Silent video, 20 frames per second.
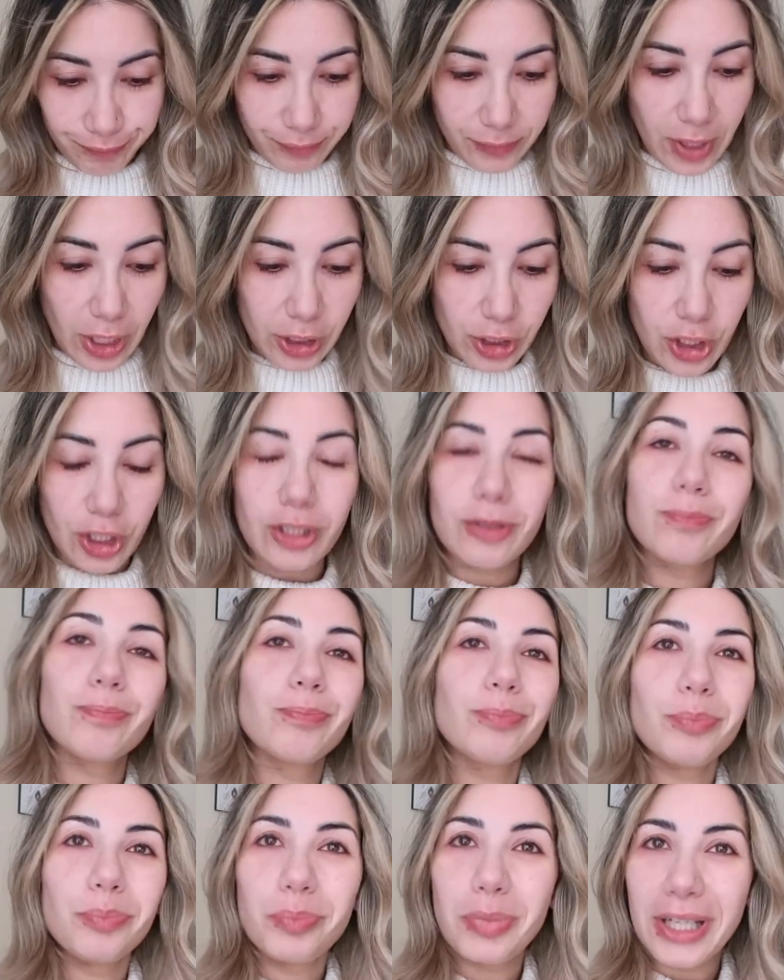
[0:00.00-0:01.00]
Not good.
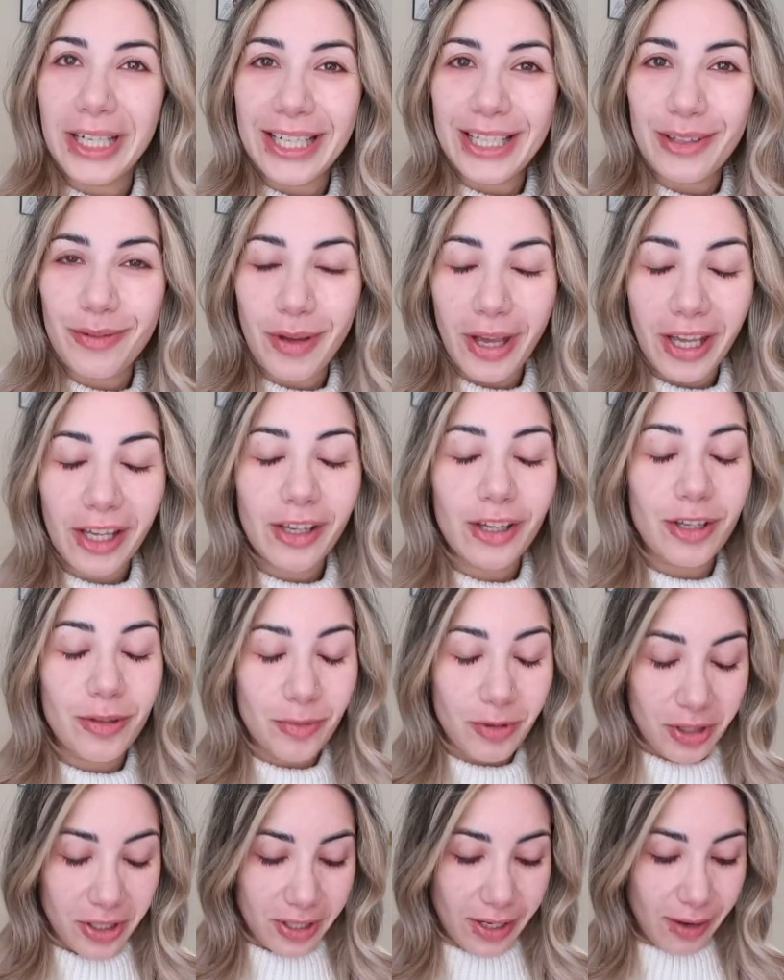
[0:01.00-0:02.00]
But anyway, good
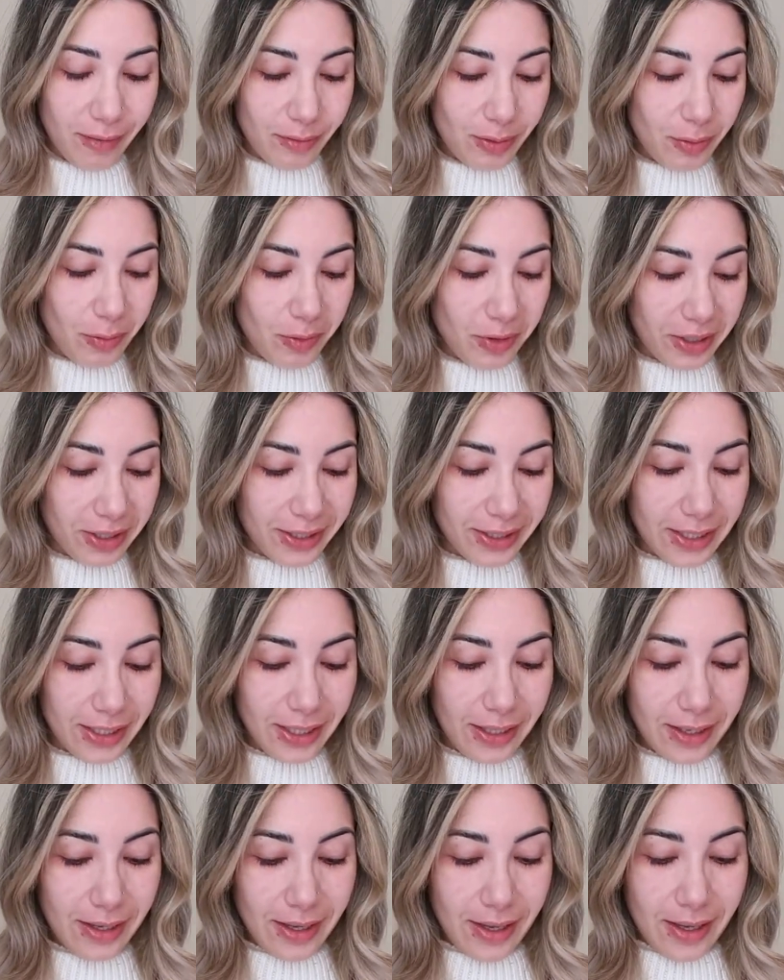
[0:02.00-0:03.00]
morning everyone.